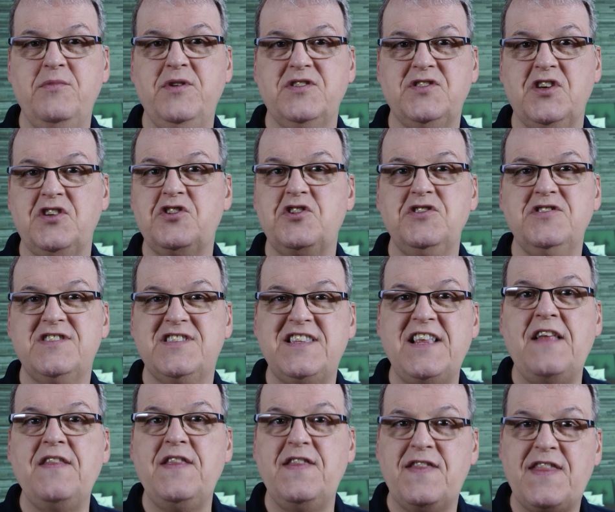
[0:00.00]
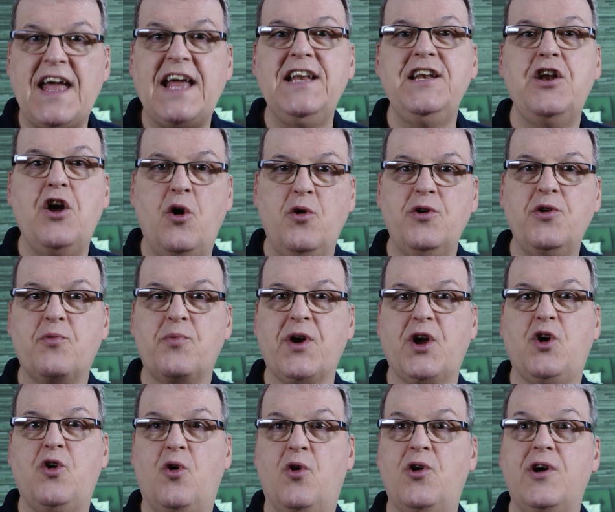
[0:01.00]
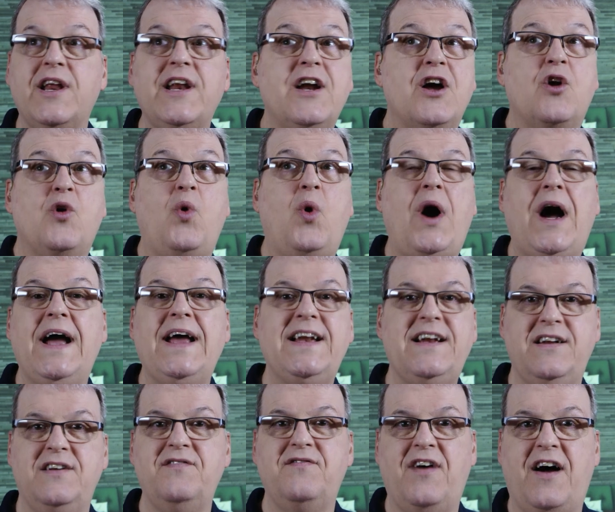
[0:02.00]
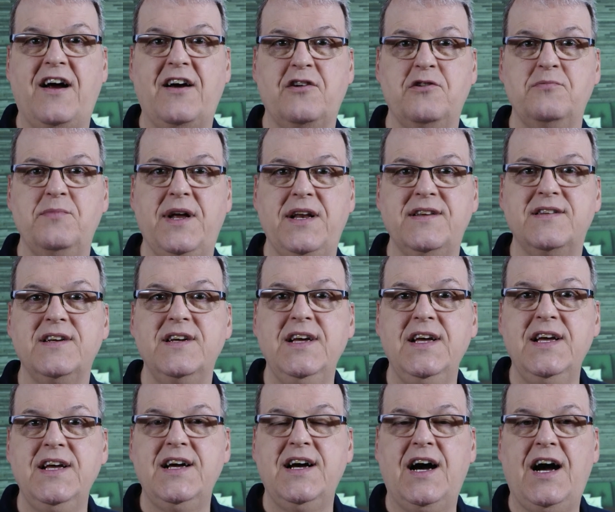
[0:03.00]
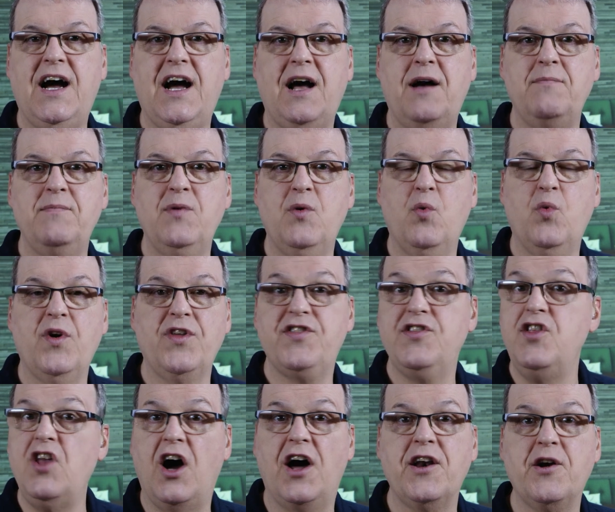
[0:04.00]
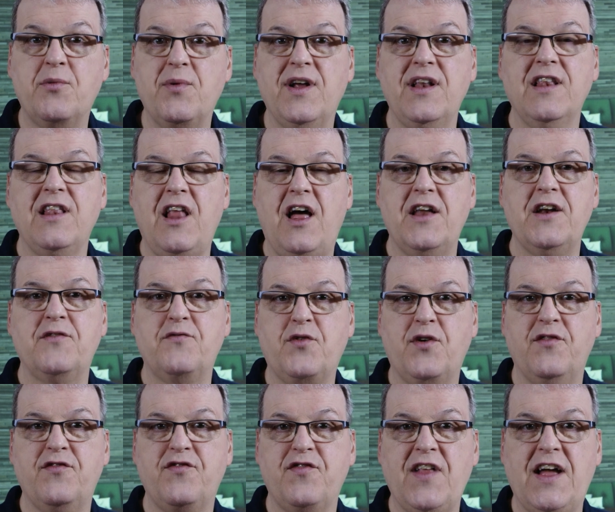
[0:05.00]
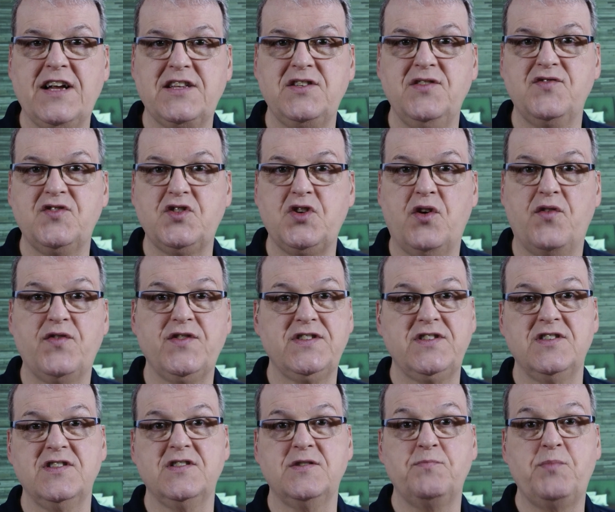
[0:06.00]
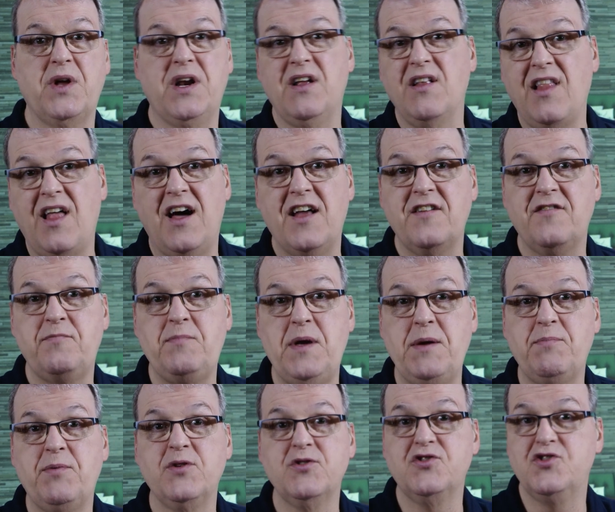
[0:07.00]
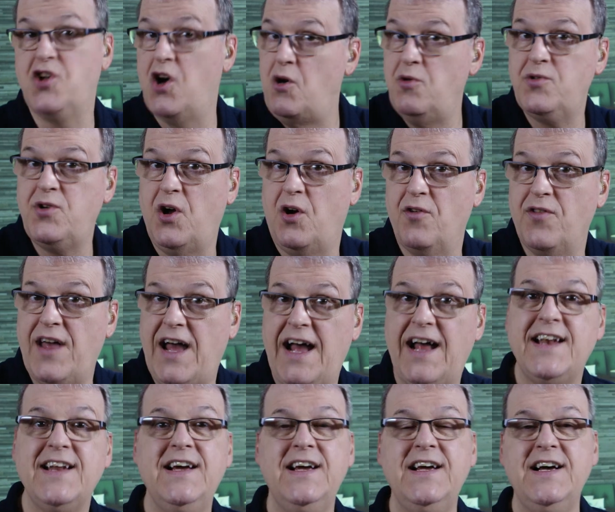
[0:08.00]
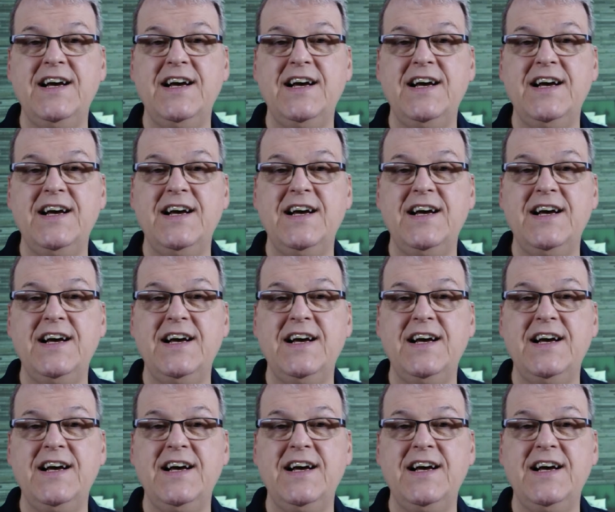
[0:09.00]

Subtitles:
musicians, then they know to record in a quiet environment with not a lot of reflective surfaces. But a lot of people don't know that,